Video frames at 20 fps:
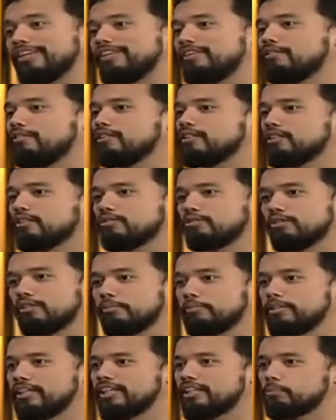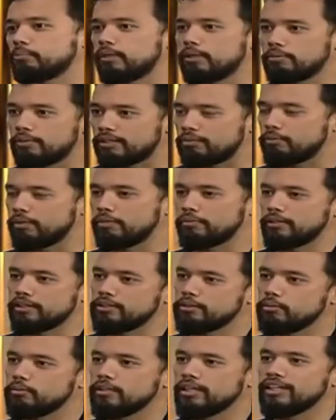also to the BSP what we were
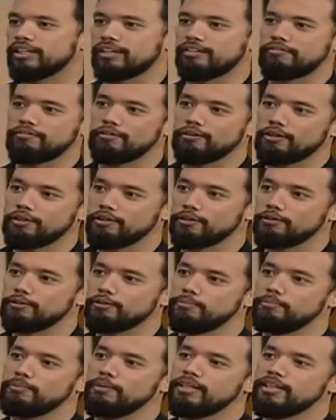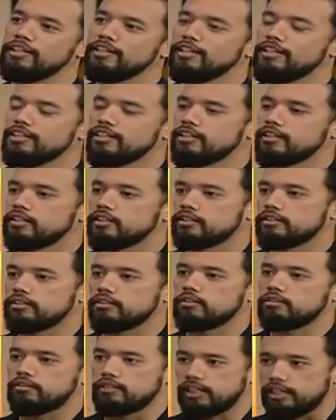doing, our volume.
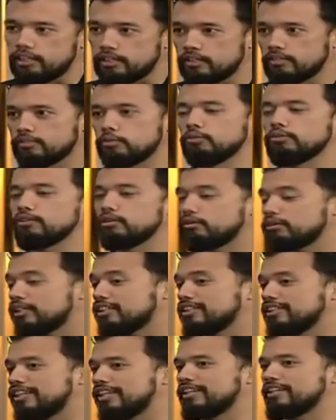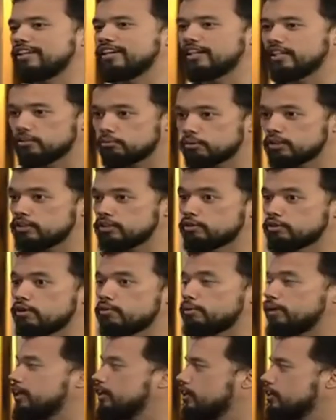So they took notice then it was
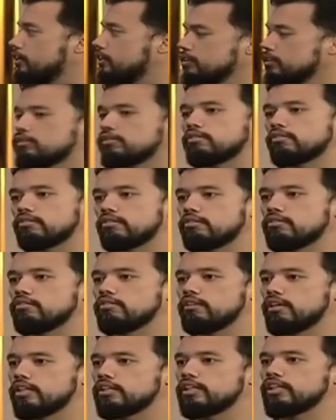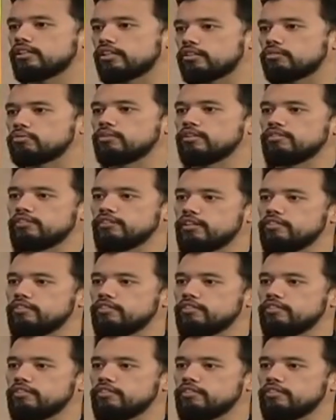growing. So I think that's one of the